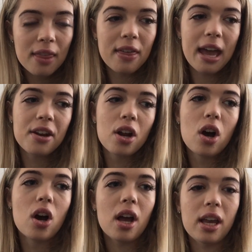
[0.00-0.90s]
then
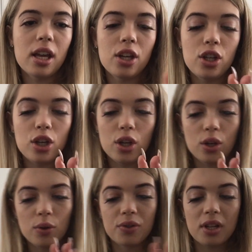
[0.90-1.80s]
I
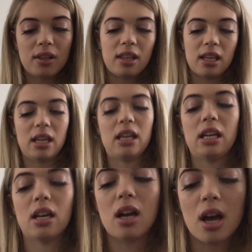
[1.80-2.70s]
use
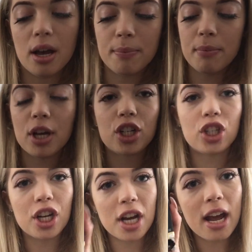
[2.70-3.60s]
the
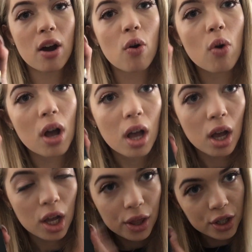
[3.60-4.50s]
Chanel
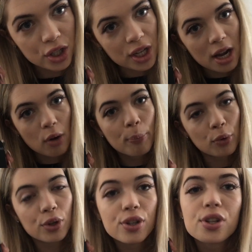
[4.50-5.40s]

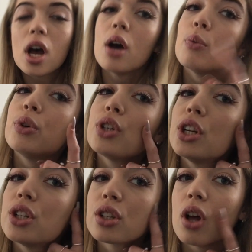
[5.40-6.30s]
bronzer, which
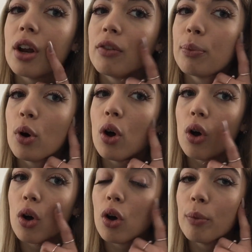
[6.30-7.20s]
I just kind of put
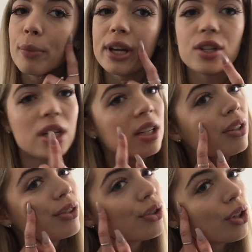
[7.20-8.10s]
on my
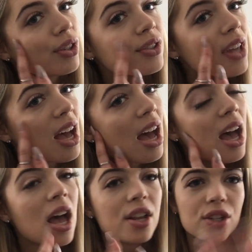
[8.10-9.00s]
cheeks just there
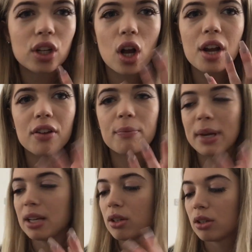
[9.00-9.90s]
to kind of
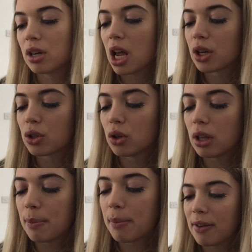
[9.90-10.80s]
make sure
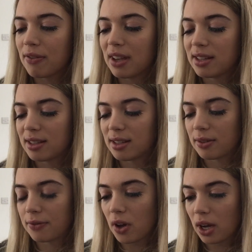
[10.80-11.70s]
that face is
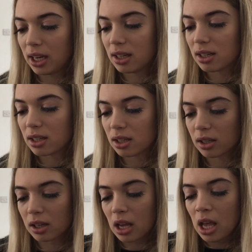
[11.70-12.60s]
defined.
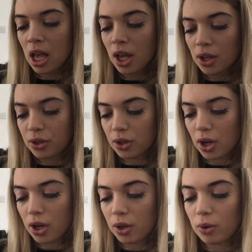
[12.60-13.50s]
So
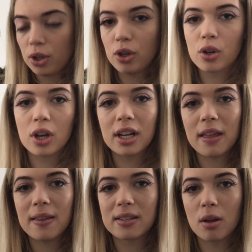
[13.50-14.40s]
you can
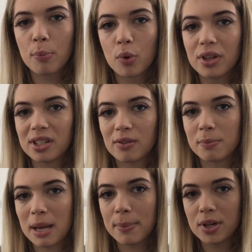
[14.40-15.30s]
get this. I bought this from
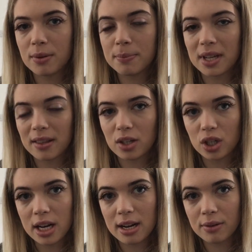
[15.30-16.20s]
Debenhams at the
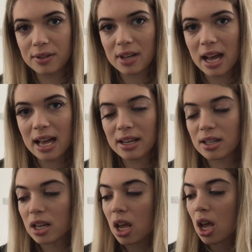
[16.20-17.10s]
Chanel
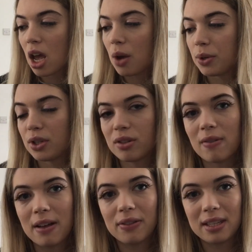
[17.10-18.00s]
stand, which is
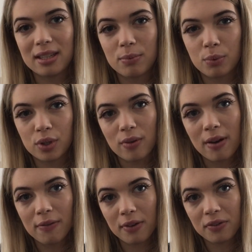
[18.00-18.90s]
around, this is, was
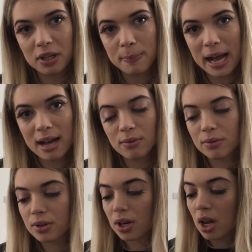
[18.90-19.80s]
around
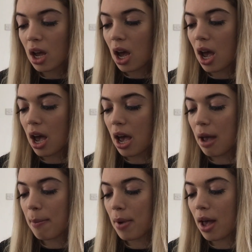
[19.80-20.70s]
£50.
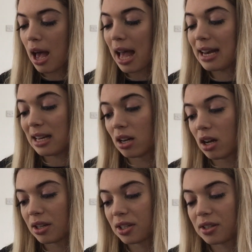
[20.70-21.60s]
And it
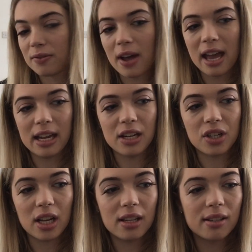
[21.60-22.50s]
lasts for
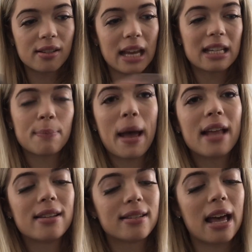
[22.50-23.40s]
ages. It
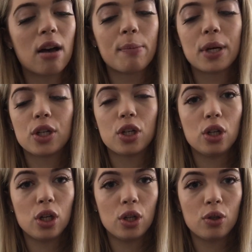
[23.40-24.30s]
depends how much you
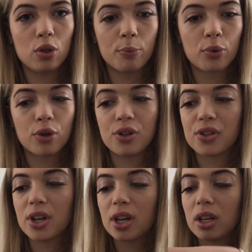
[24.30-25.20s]
use your
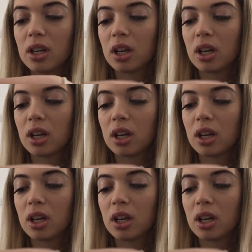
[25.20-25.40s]
bronzer.